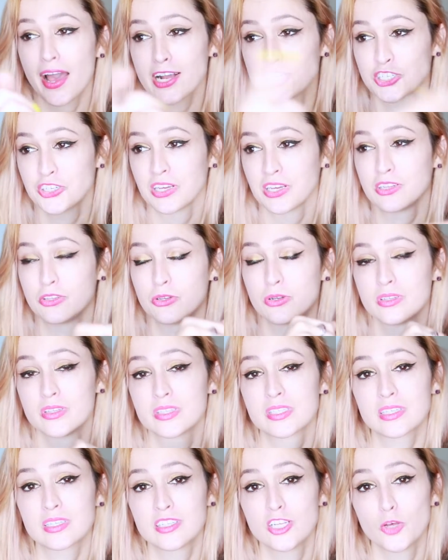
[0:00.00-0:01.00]
I actually included
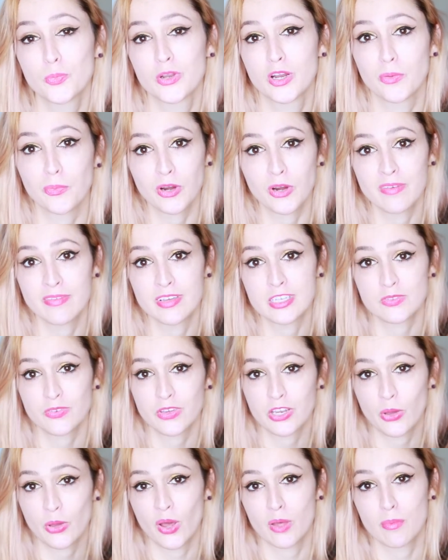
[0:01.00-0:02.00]
this clip in a previous
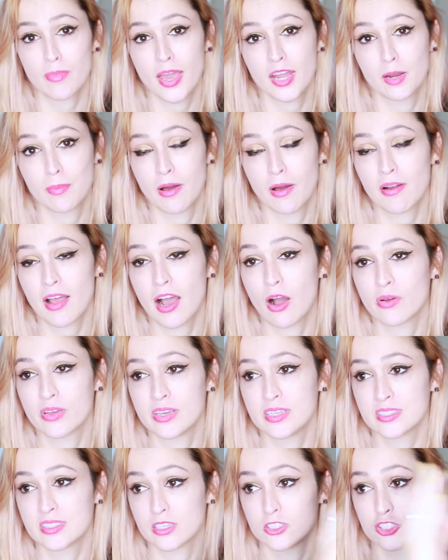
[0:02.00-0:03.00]
video I made about how
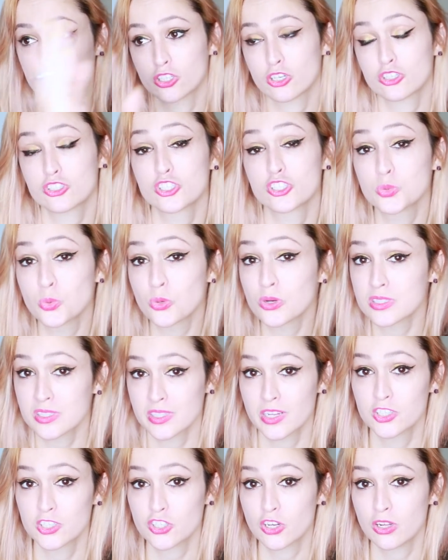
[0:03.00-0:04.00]
he said churches were
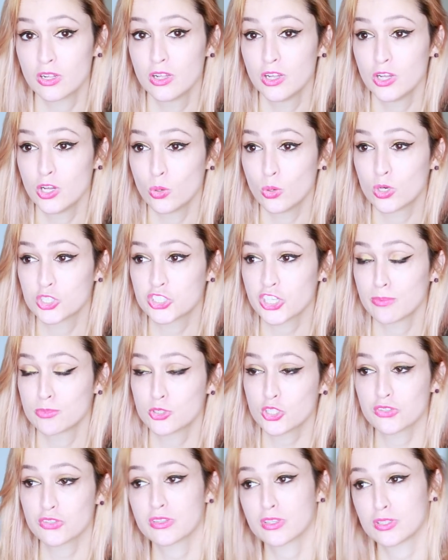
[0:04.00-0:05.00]
essential, which I'm
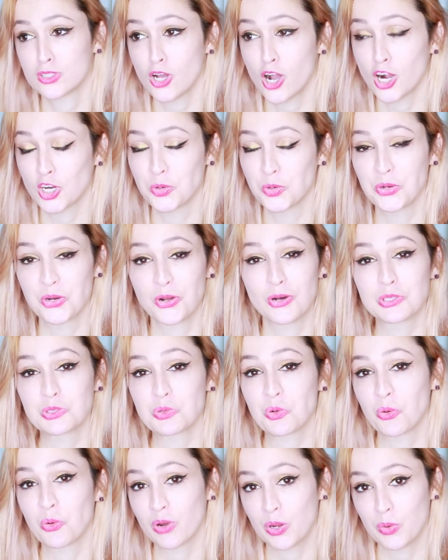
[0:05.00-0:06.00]
sure this doctor would
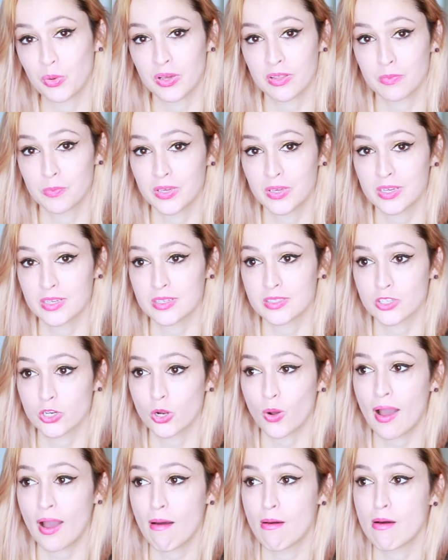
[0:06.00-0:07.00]
also agree with because, you
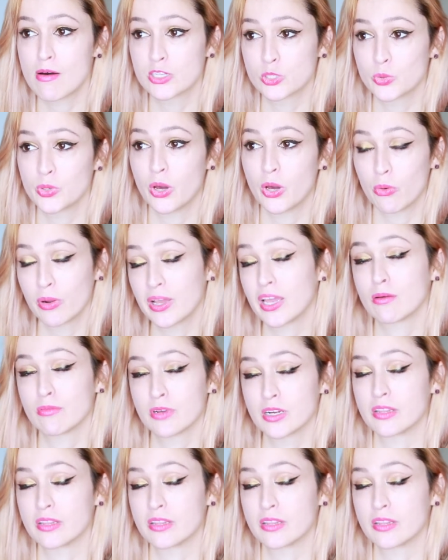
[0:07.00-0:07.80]
know, how else are we going to get